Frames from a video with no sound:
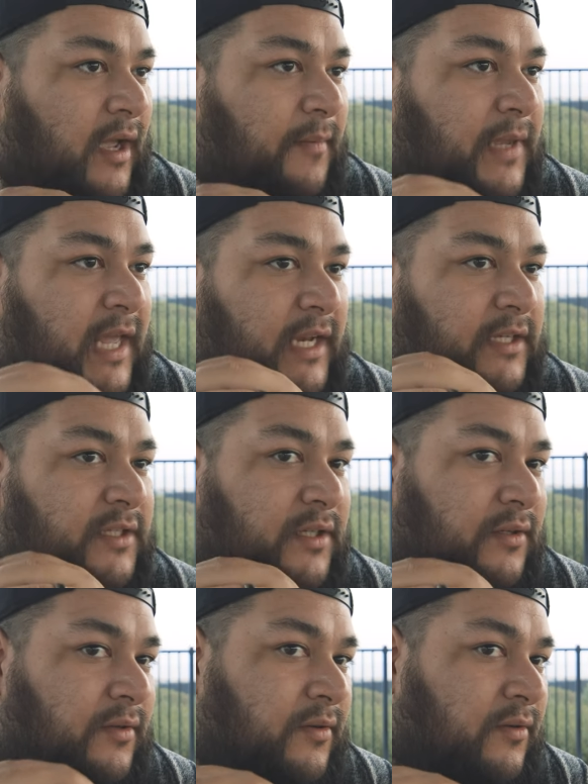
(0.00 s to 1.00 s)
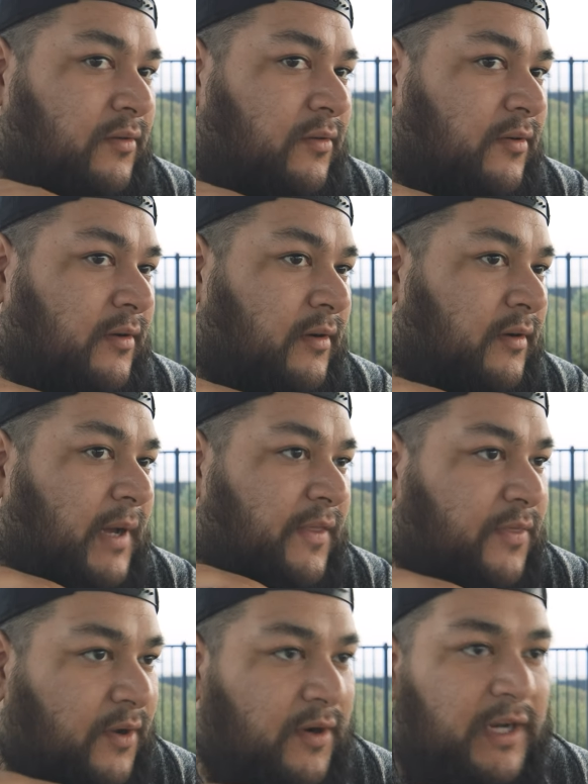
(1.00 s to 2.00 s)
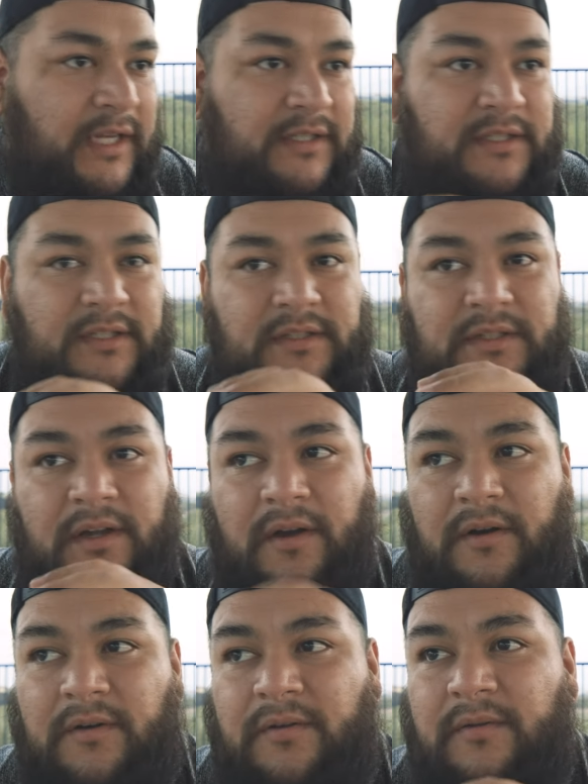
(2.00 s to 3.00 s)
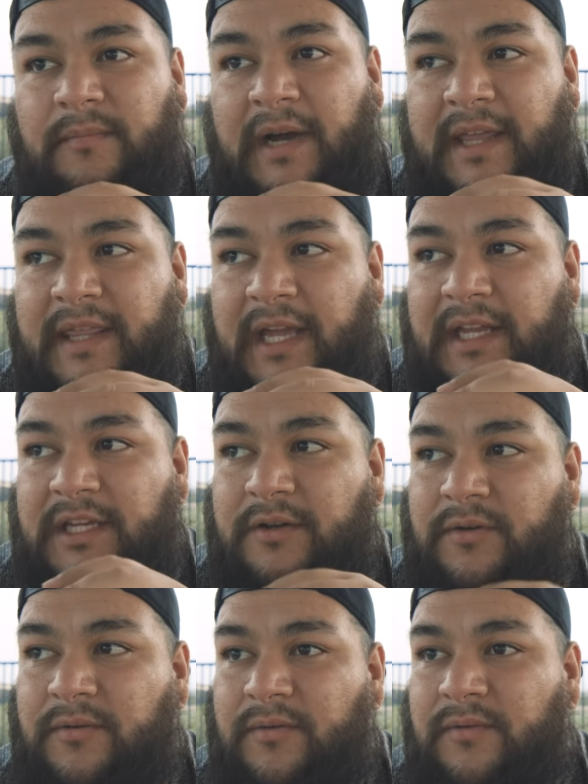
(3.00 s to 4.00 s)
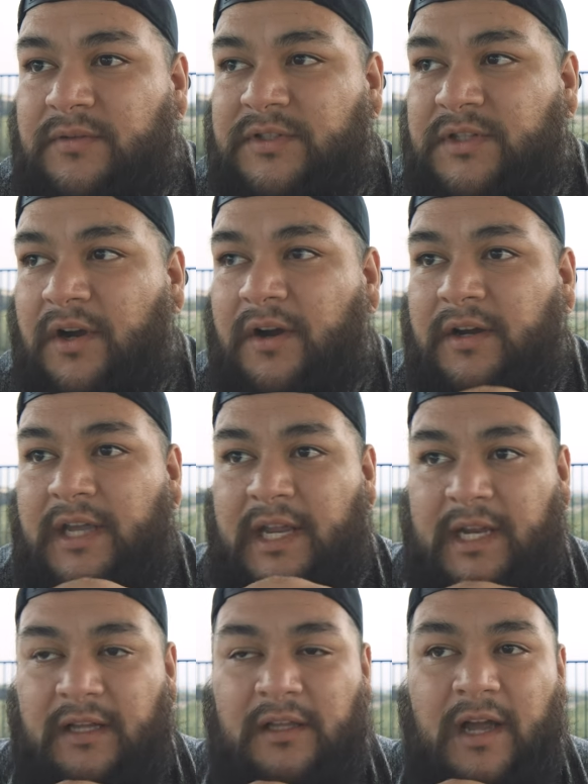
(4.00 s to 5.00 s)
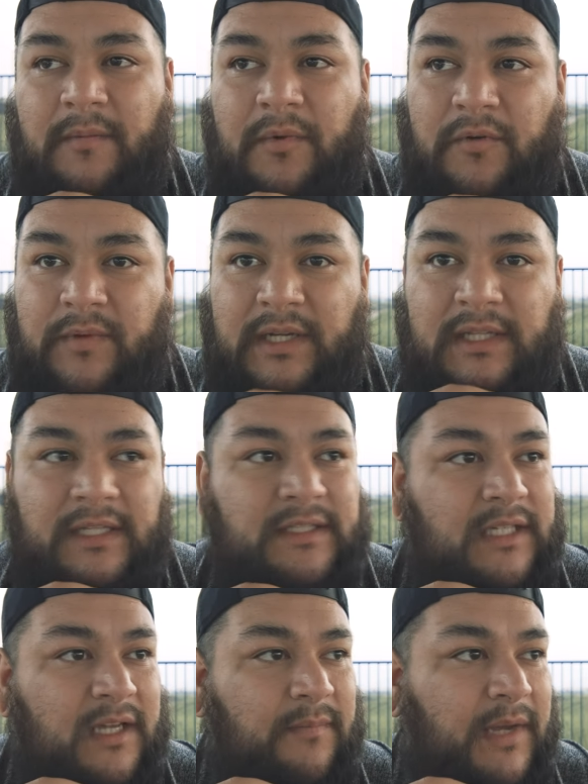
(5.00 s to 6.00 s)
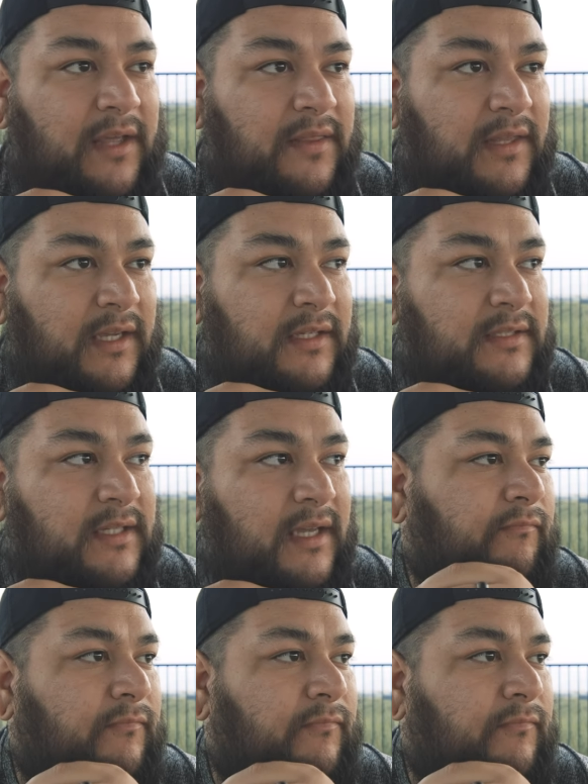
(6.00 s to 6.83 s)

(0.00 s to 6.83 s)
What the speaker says: I'm getting to my 30s, so by then you start getting a lot more realistic about things.